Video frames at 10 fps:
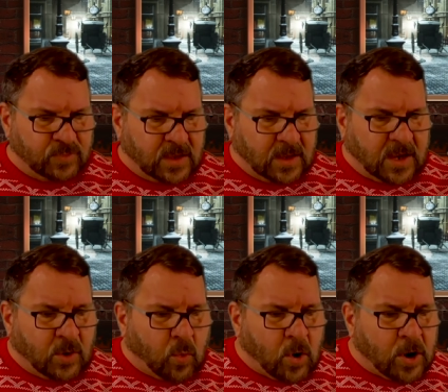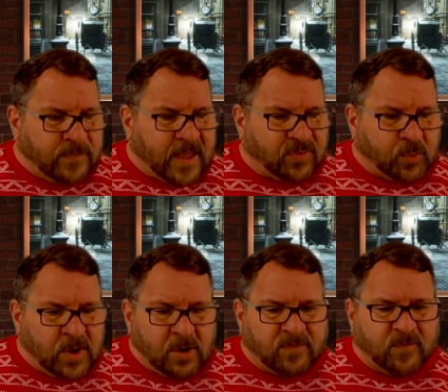In a word, that
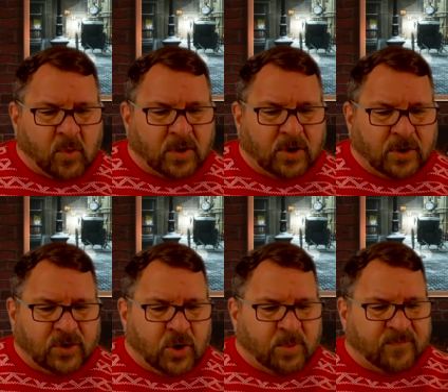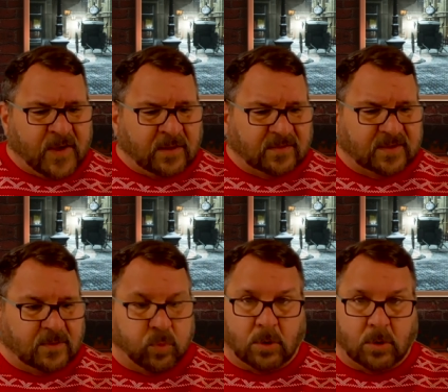3 or 4 good-humored fellows said,